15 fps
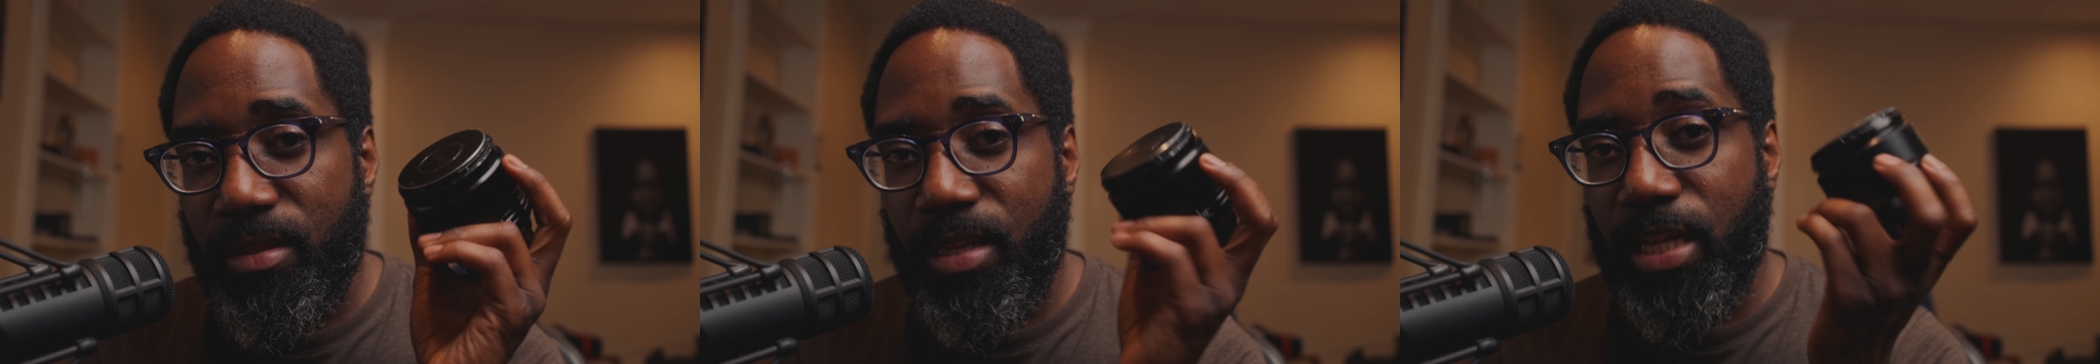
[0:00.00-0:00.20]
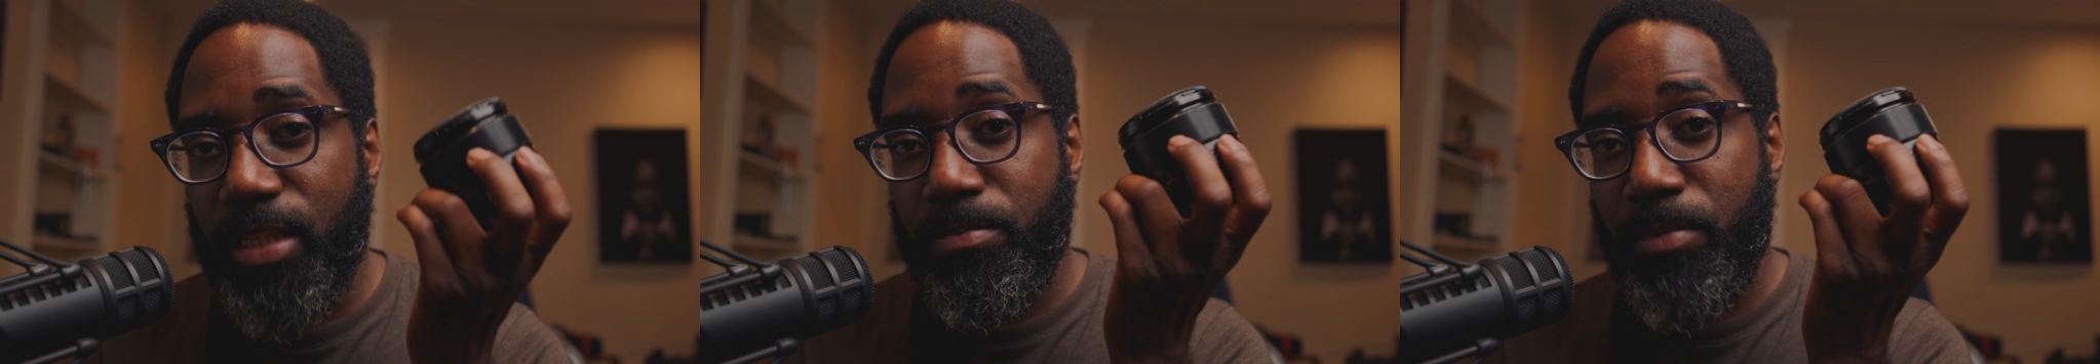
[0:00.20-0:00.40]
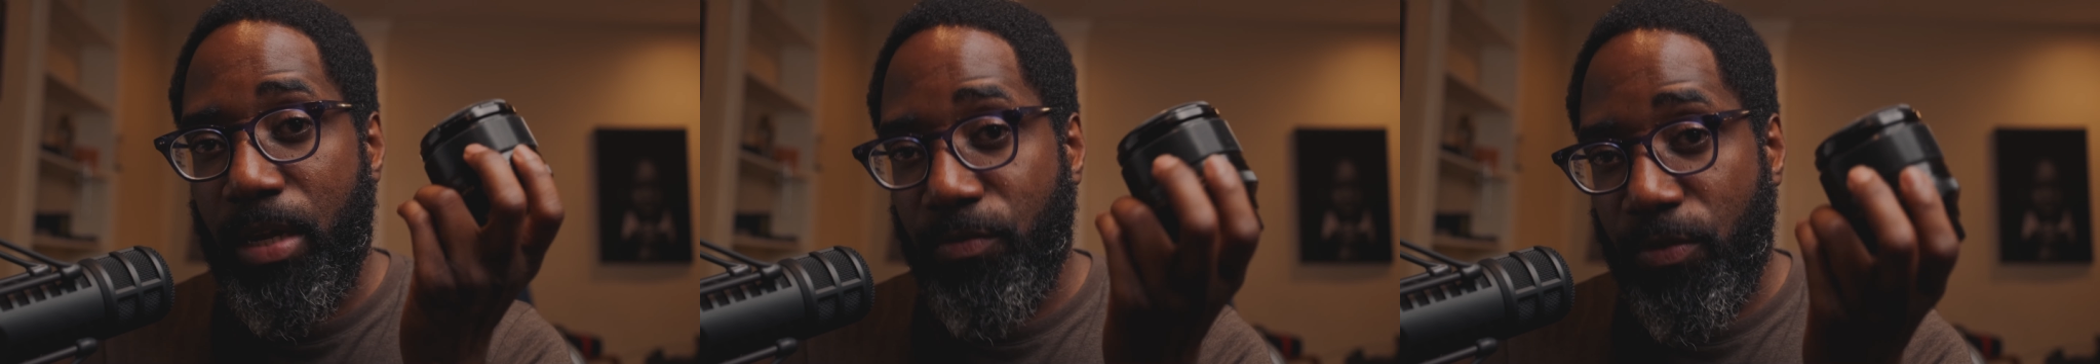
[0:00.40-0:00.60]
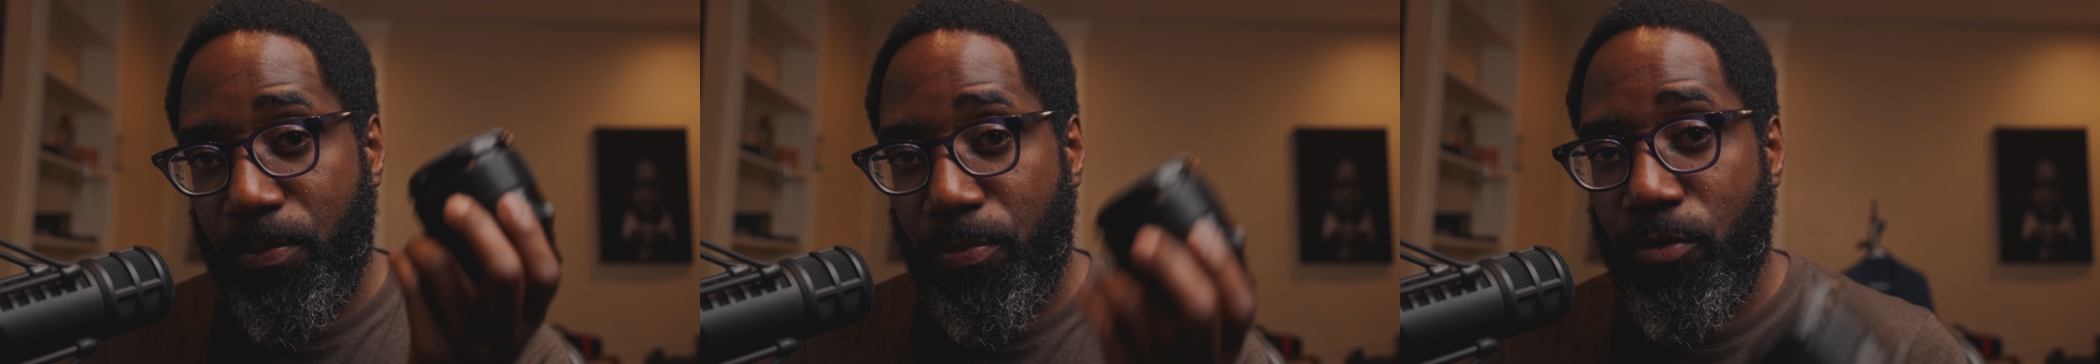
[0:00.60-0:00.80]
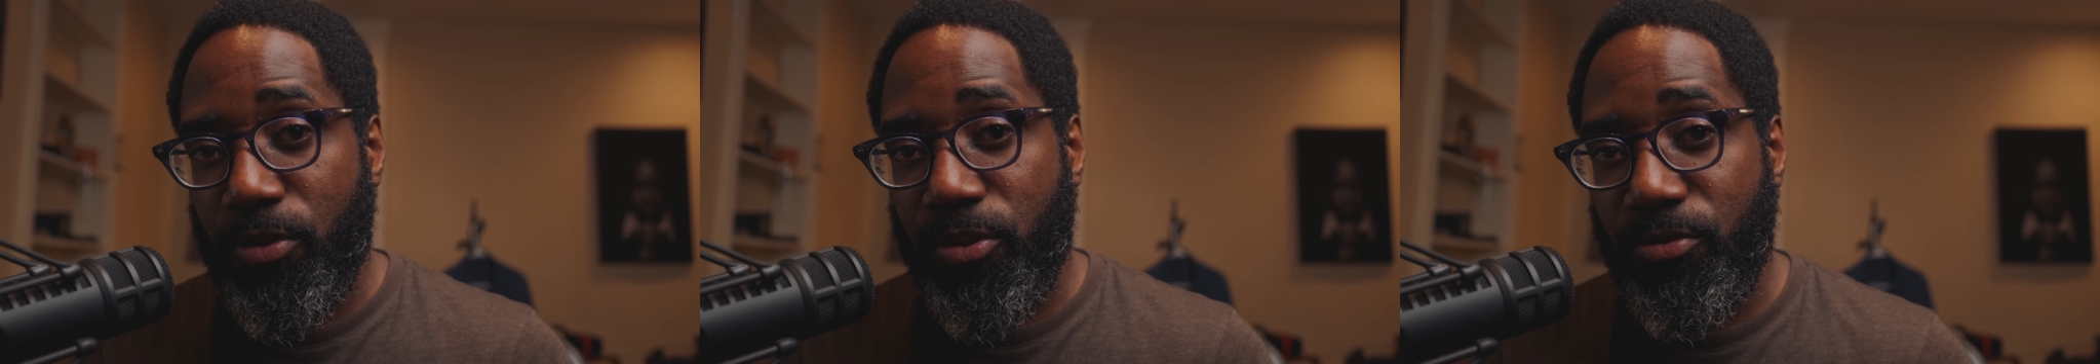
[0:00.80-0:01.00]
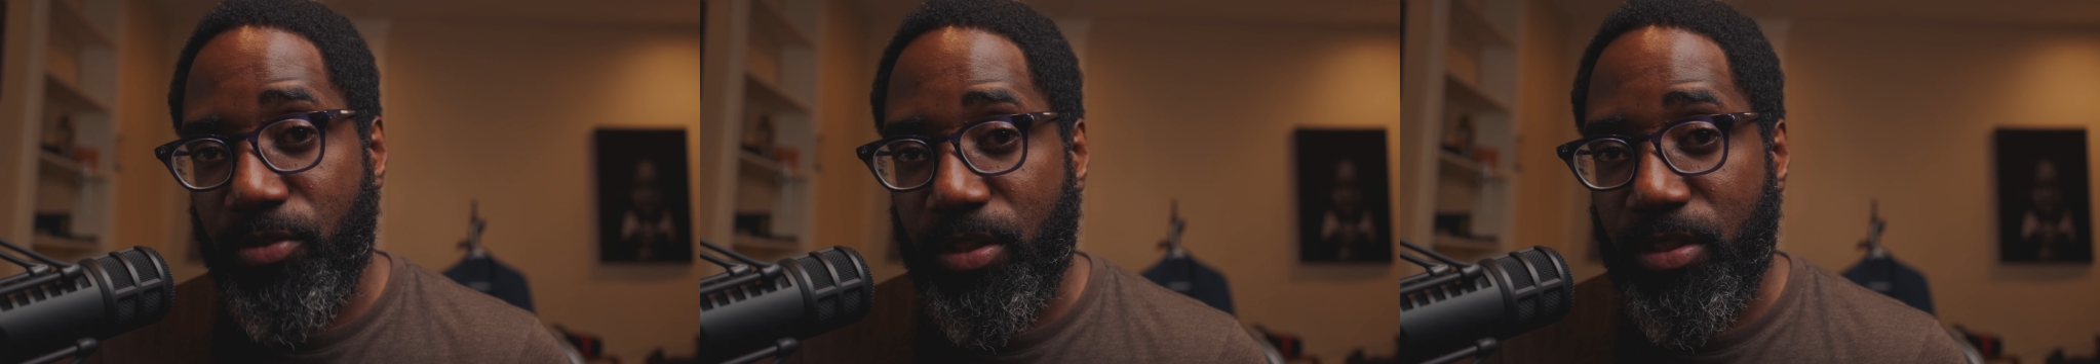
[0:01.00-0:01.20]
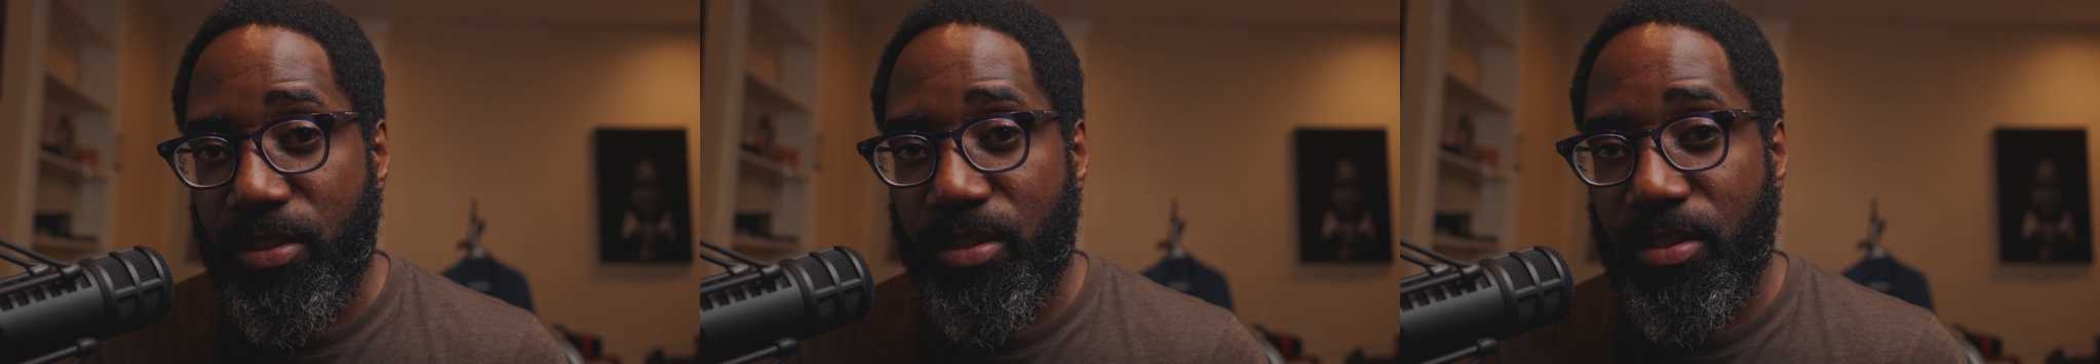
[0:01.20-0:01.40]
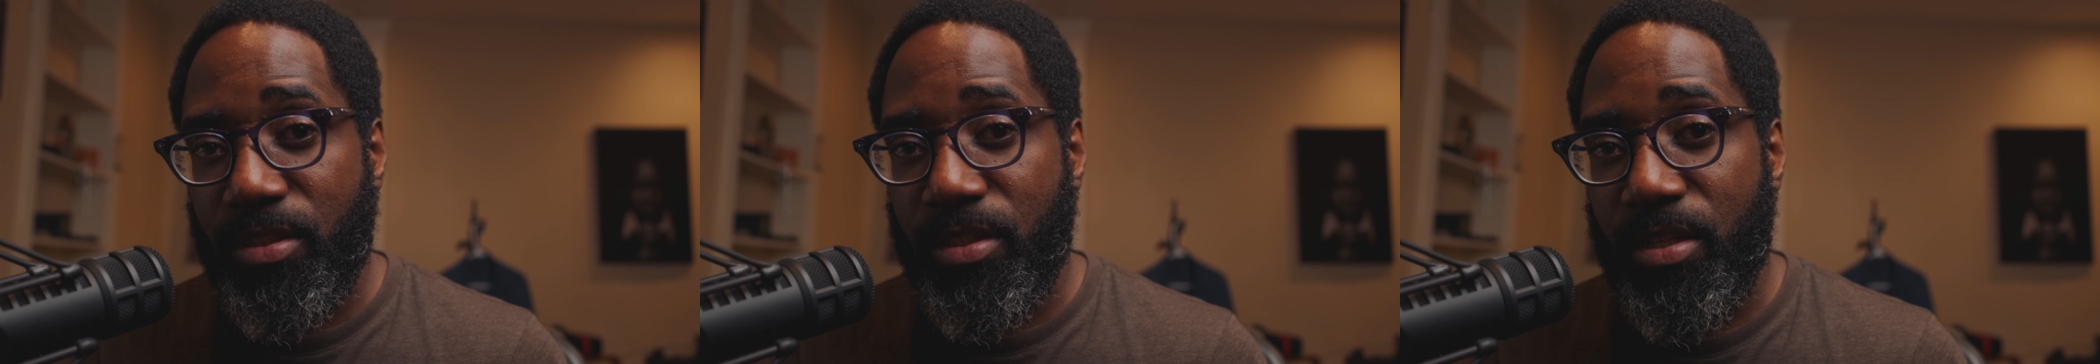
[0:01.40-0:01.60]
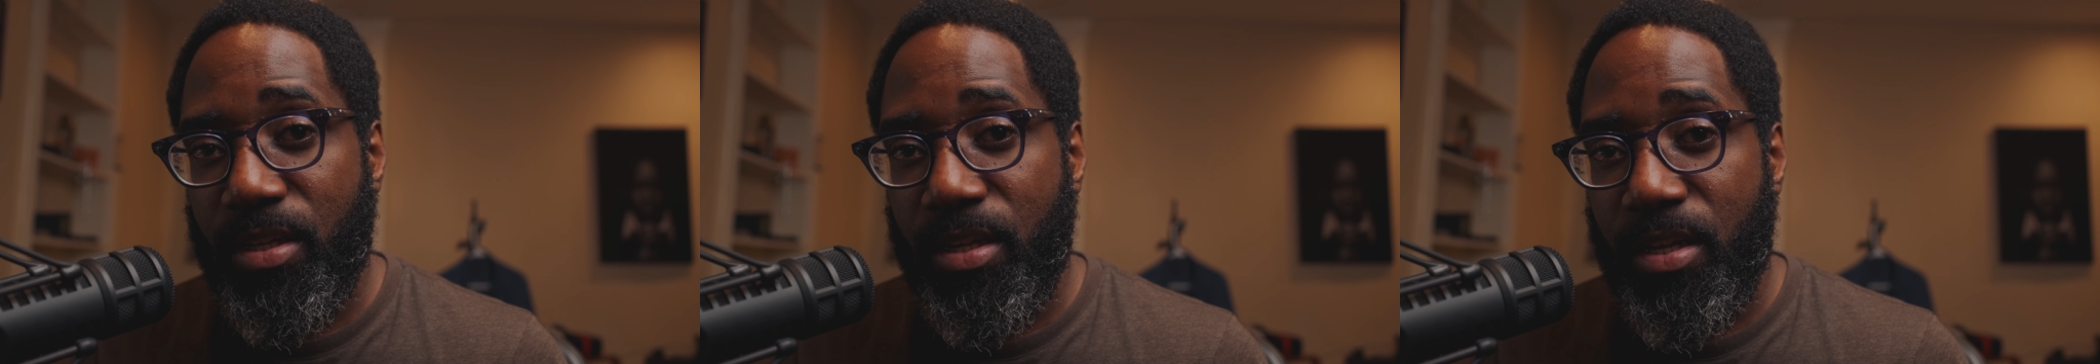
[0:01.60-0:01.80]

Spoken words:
that's made for portraits,